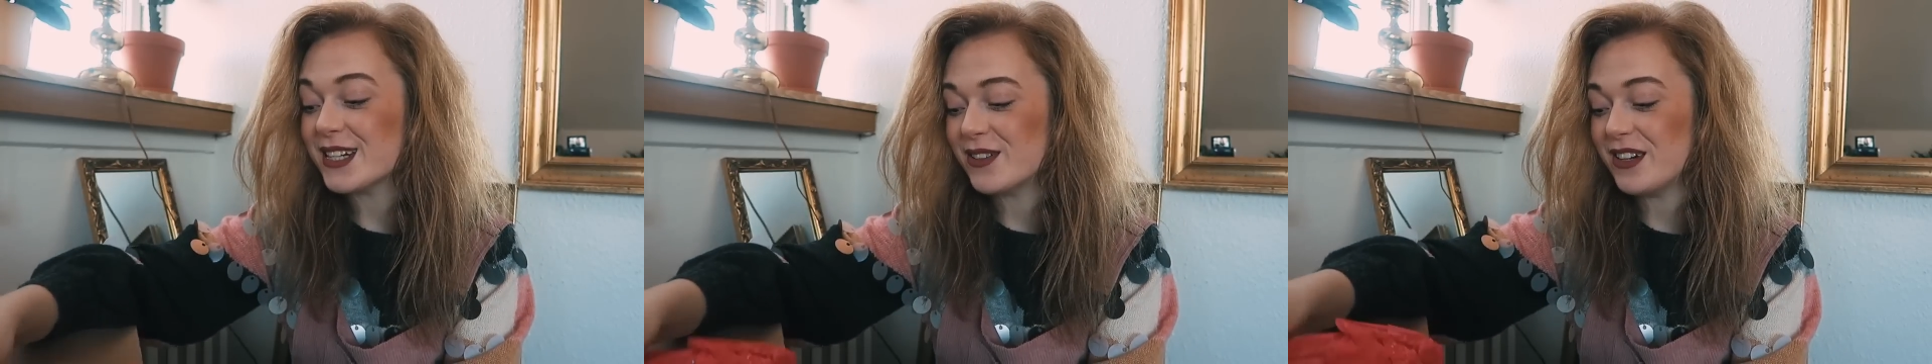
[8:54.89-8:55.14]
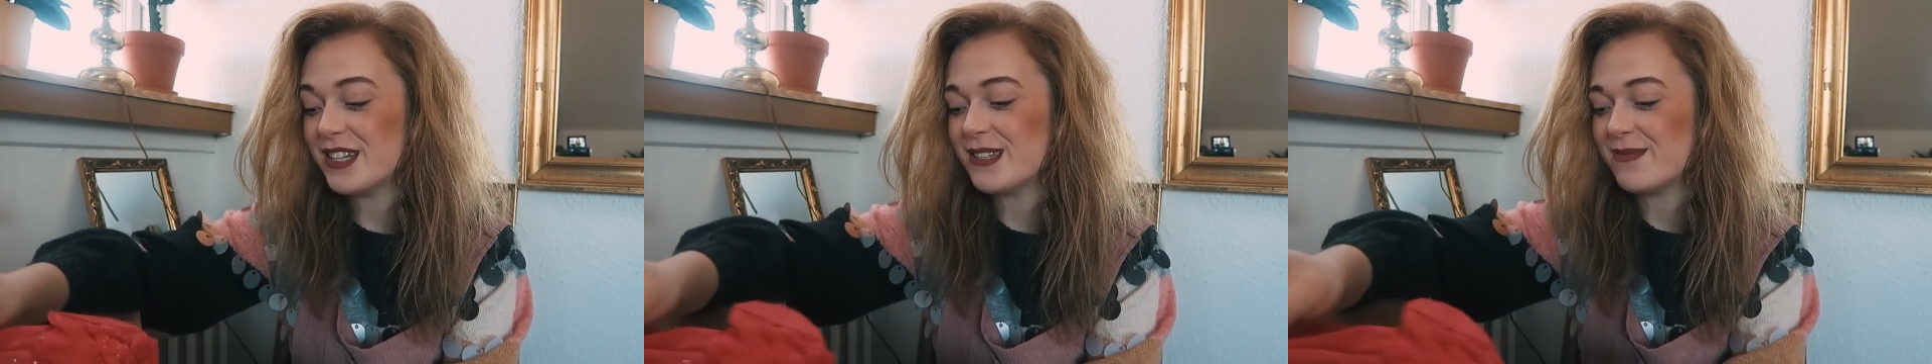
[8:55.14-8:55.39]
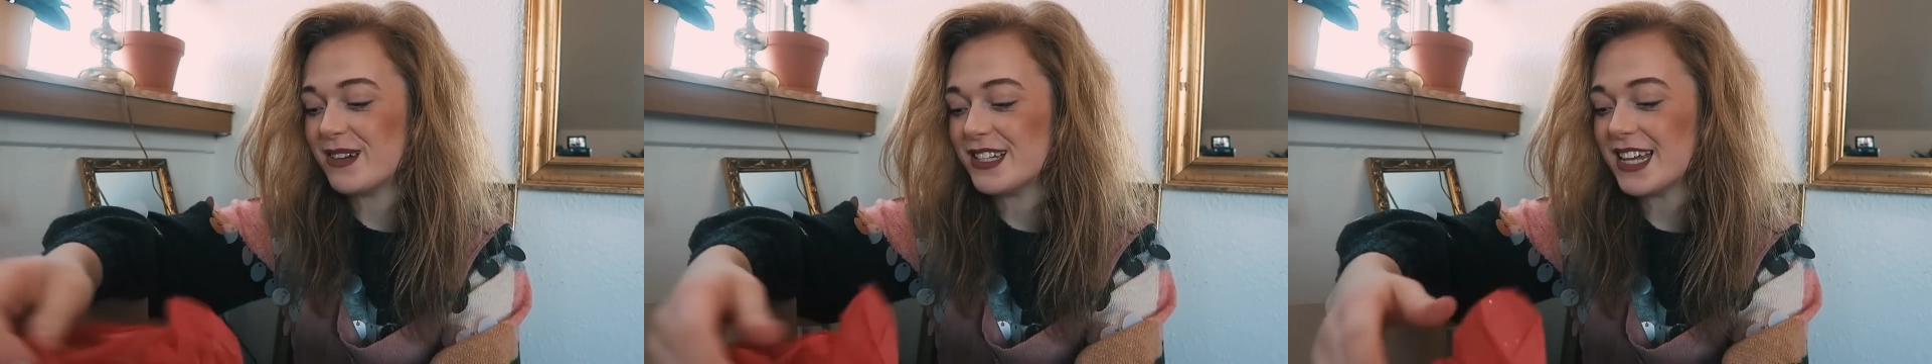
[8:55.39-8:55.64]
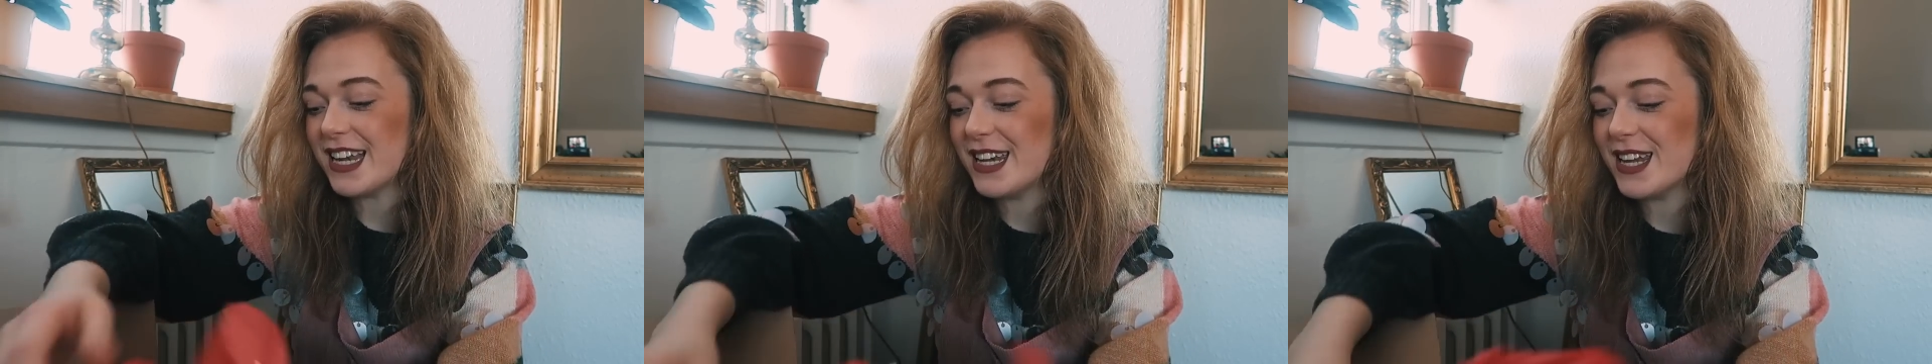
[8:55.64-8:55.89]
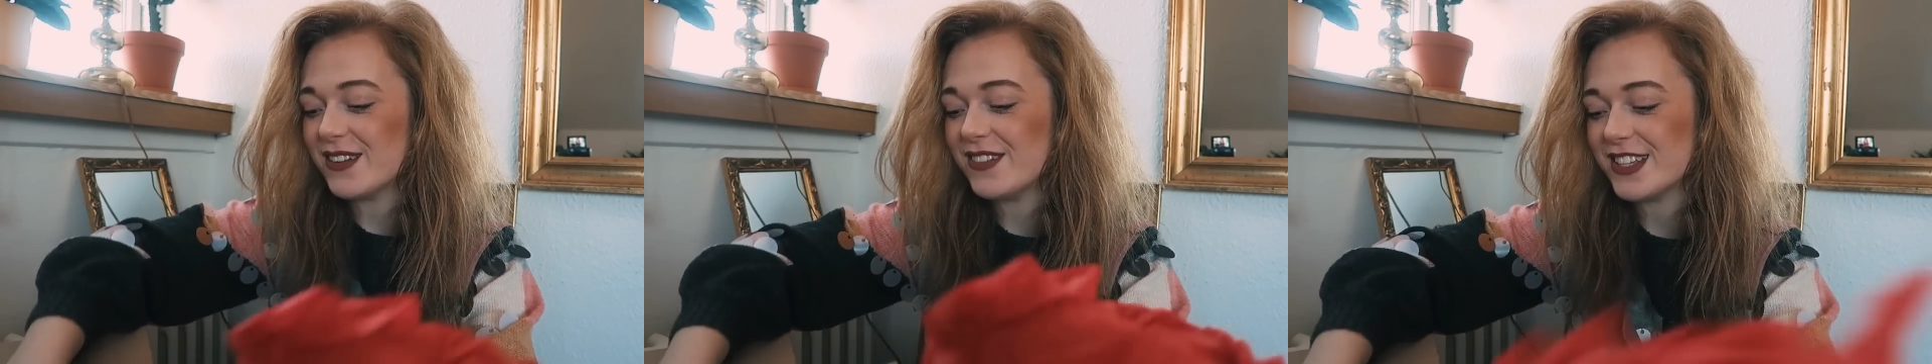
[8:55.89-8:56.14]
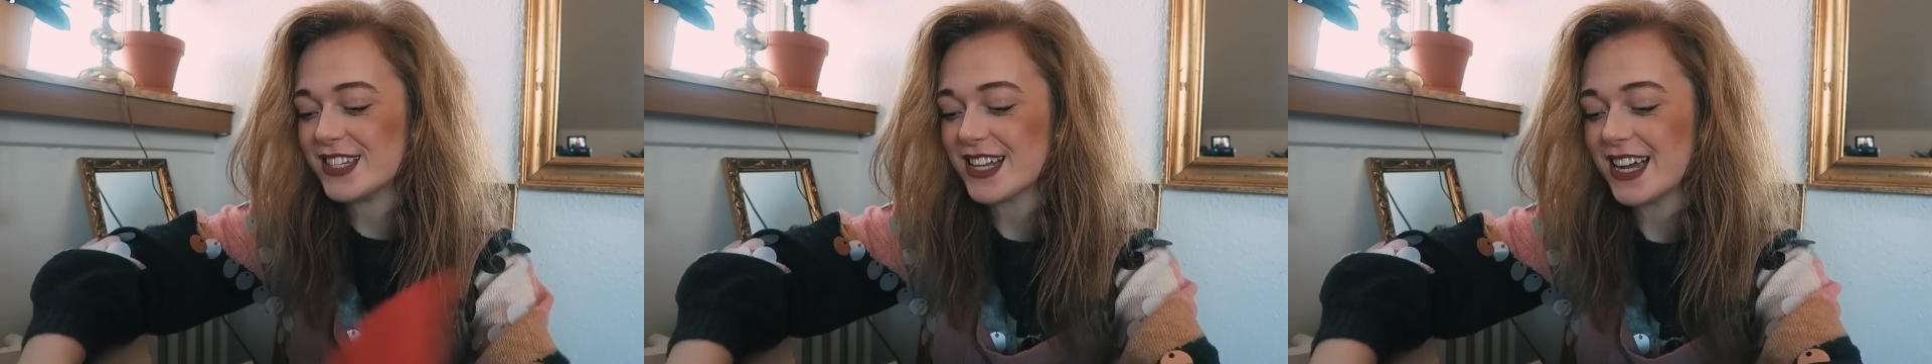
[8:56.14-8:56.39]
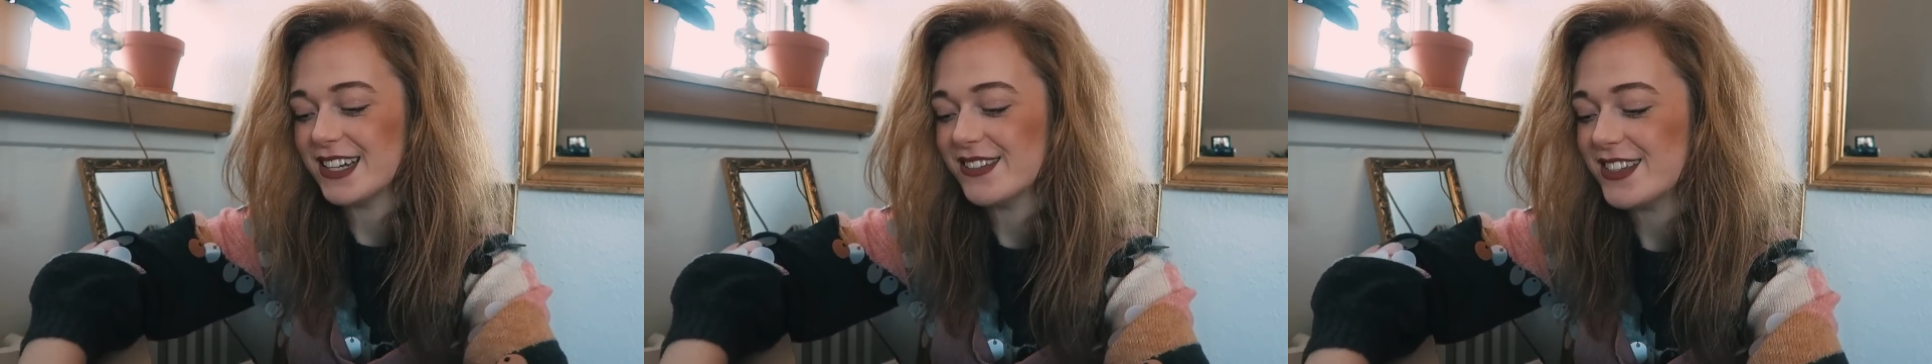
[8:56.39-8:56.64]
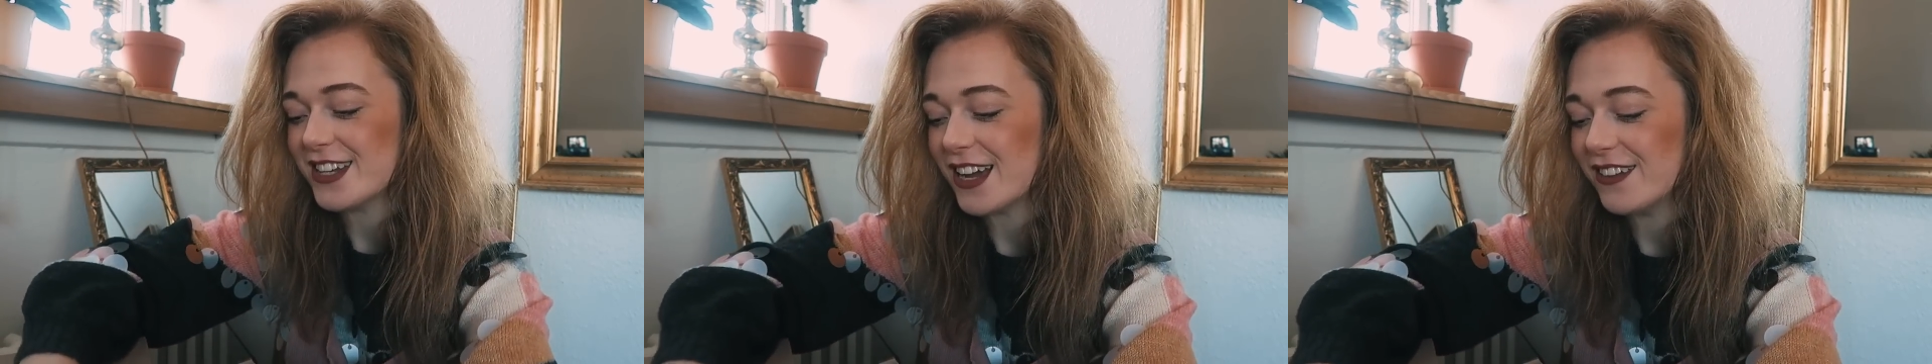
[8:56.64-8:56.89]
Christmas. I love this kind of
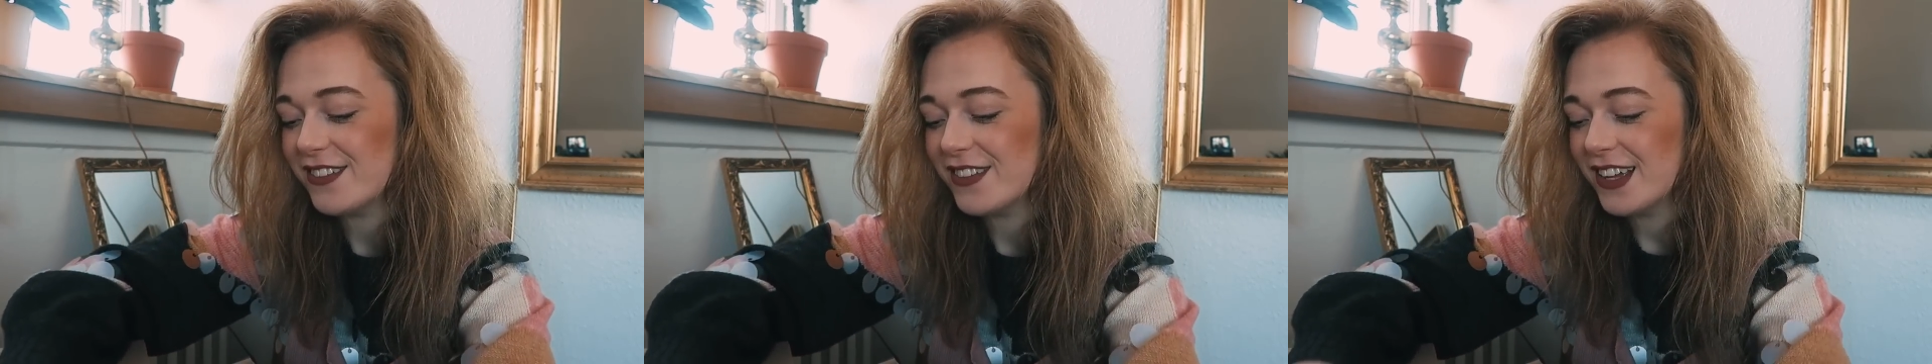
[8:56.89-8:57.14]
stuff.